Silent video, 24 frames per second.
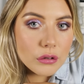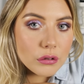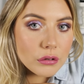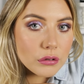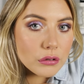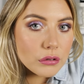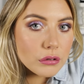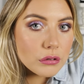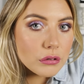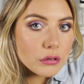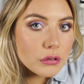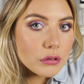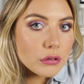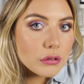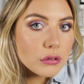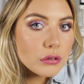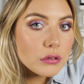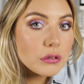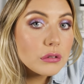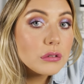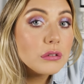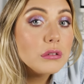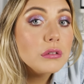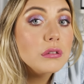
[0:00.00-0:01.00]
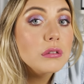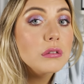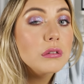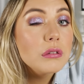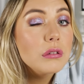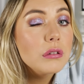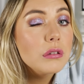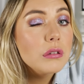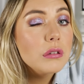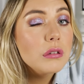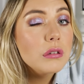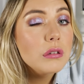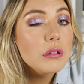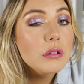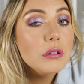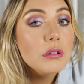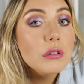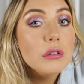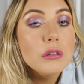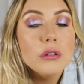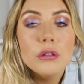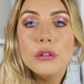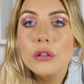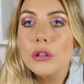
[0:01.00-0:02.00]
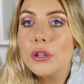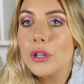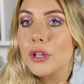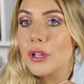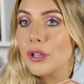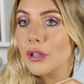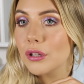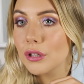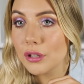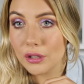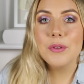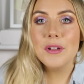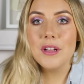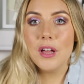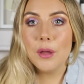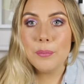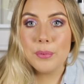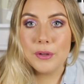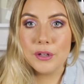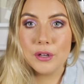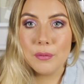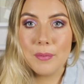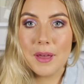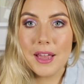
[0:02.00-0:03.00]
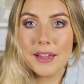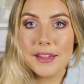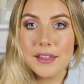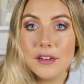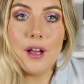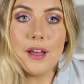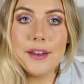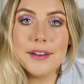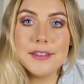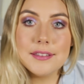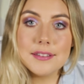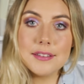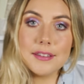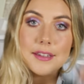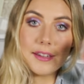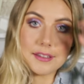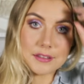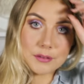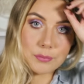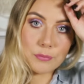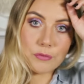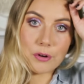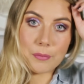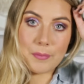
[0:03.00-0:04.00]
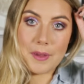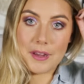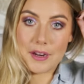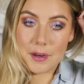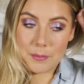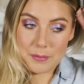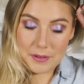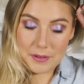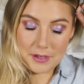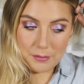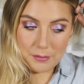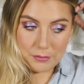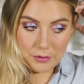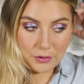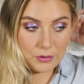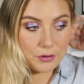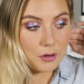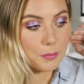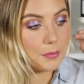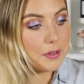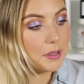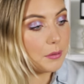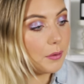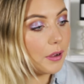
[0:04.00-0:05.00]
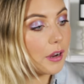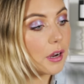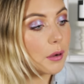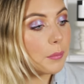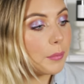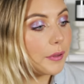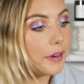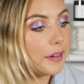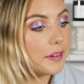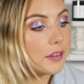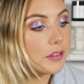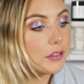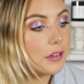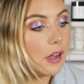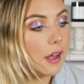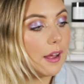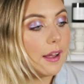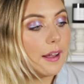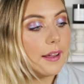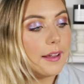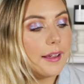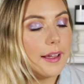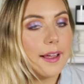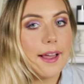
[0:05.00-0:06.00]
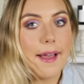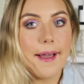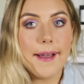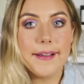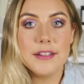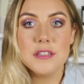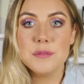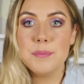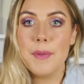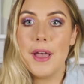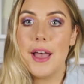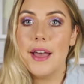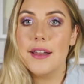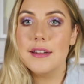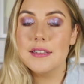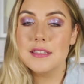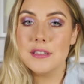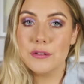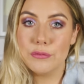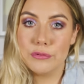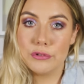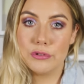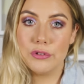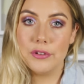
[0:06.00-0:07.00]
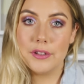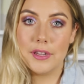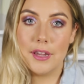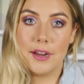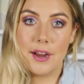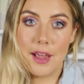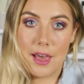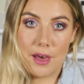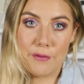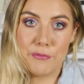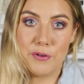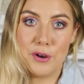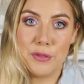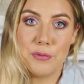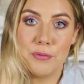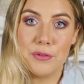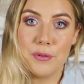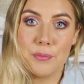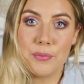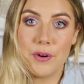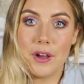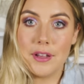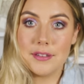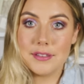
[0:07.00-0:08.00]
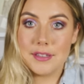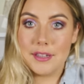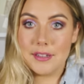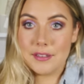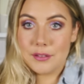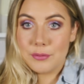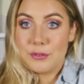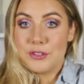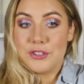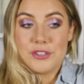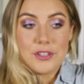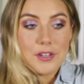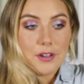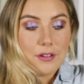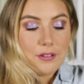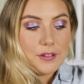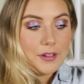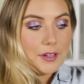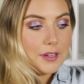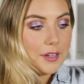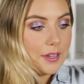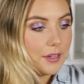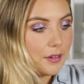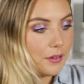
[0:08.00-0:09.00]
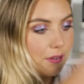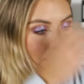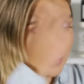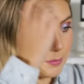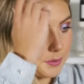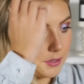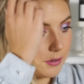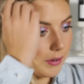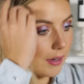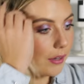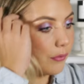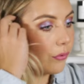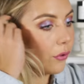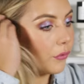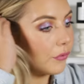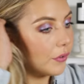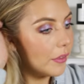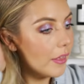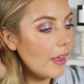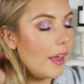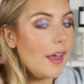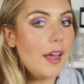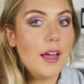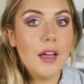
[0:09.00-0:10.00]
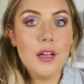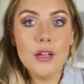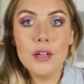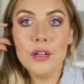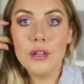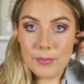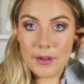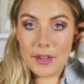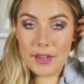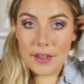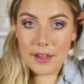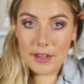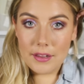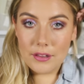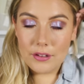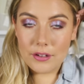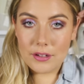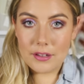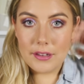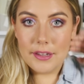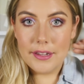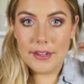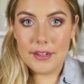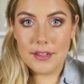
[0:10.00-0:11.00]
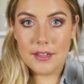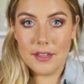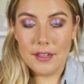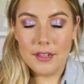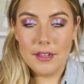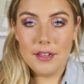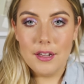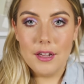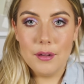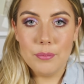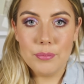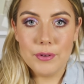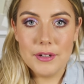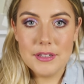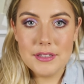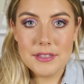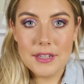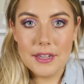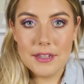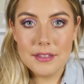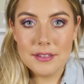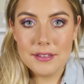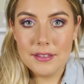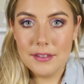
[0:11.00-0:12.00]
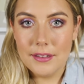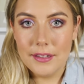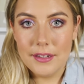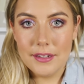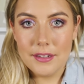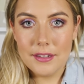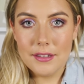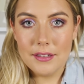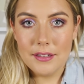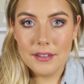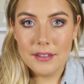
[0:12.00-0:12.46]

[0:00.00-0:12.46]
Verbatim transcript: is, the final product. I don't know, should we call Peter back in? Honestly, it's more makeup than I would normally wear, but it's not as bad as it was looking halfway through the process, which, you know, can only be grateful for that. But yeah, I look like a, a princess and like,